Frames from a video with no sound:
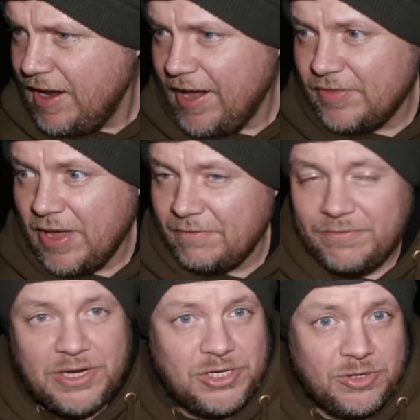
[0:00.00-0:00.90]
Had that
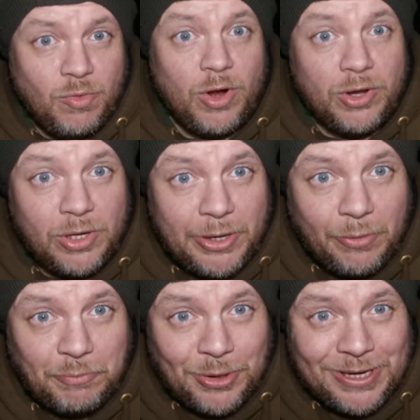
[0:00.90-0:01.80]
fish quite early
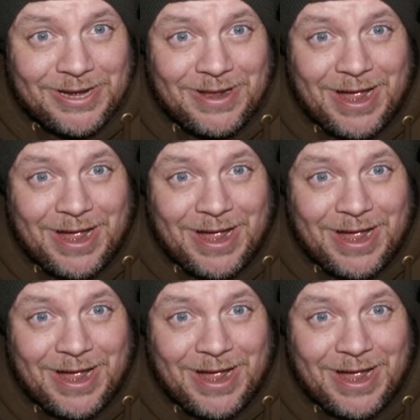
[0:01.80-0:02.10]
on, really.